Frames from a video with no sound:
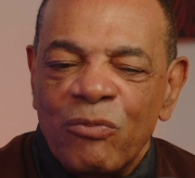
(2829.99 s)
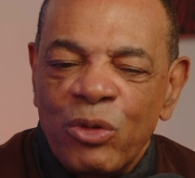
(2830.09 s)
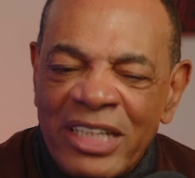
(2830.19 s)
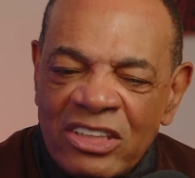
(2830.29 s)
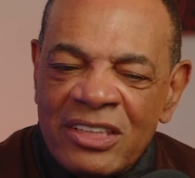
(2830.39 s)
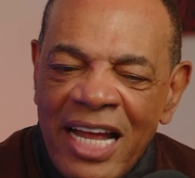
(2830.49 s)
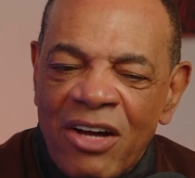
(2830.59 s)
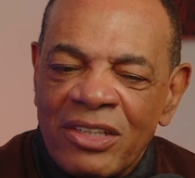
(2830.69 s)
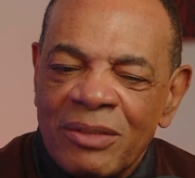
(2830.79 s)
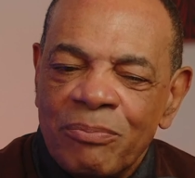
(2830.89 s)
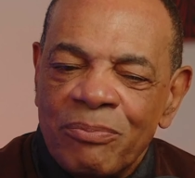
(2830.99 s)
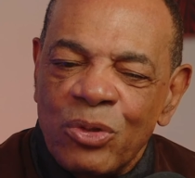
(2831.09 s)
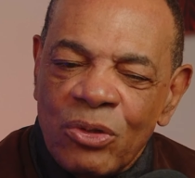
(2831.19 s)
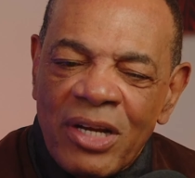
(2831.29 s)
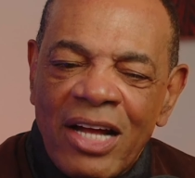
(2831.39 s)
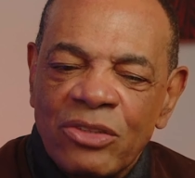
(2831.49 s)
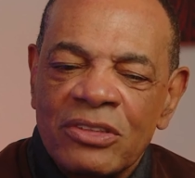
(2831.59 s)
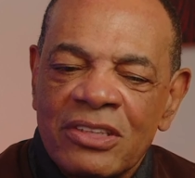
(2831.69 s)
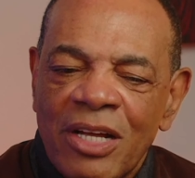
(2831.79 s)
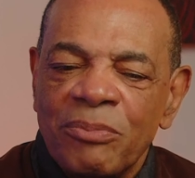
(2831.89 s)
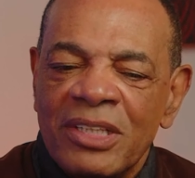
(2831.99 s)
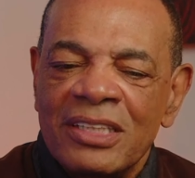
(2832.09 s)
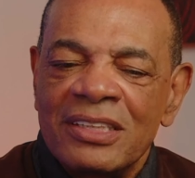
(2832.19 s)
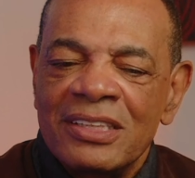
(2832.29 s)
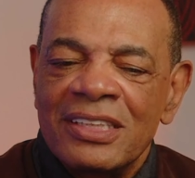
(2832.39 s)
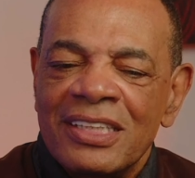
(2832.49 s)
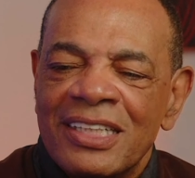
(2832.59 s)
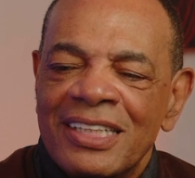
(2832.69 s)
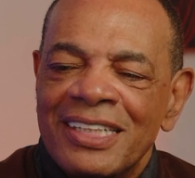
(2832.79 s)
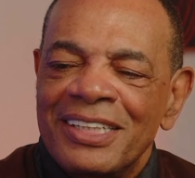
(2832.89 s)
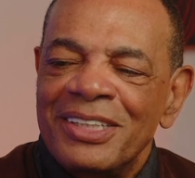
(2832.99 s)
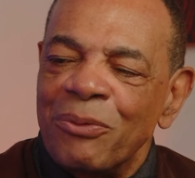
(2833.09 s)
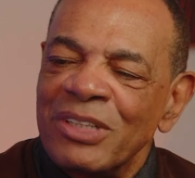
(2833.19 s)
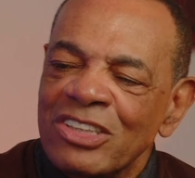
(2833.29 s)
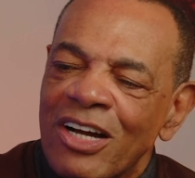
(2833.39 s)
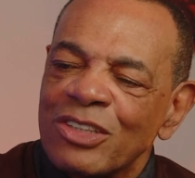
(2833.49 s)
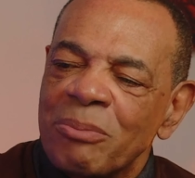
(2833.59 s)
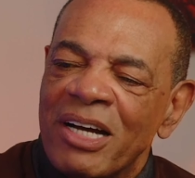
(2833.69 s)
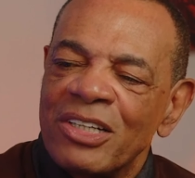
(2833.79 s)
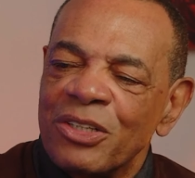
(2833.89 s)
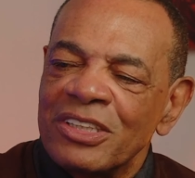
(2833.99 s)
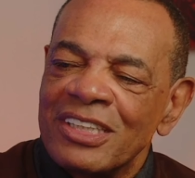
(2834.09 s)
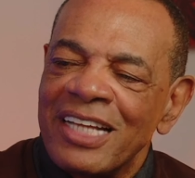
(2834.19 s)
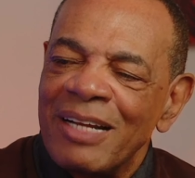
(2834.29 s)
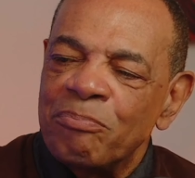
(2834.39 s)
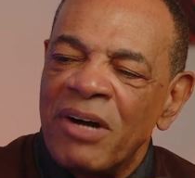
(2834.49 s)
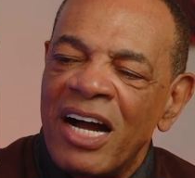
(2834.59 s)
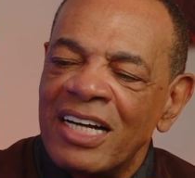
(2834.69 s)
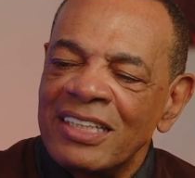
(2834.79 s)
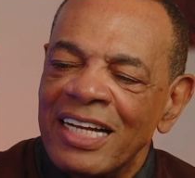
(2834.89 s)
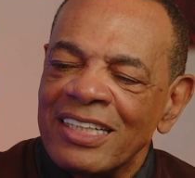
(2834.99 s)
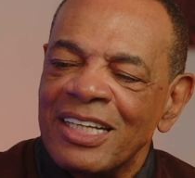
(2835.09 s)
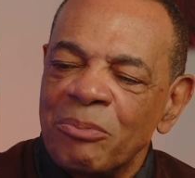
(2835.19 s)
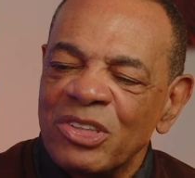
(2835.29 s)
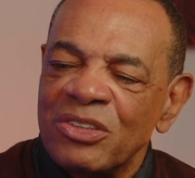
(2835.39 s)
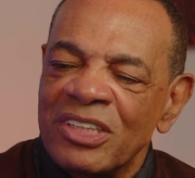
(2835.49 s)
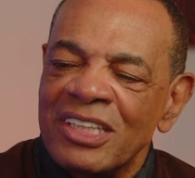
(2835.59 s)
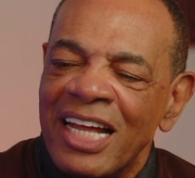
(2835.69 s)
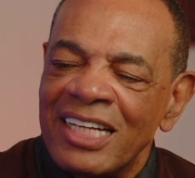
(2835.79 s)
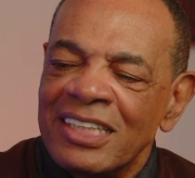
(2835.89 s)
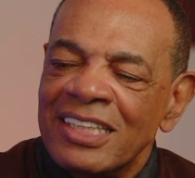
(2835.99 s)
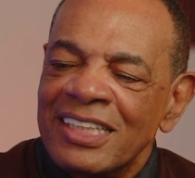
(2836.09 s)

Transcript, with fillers: reach down and pull out something that we talked about earlier, that bond, that chemistry, that,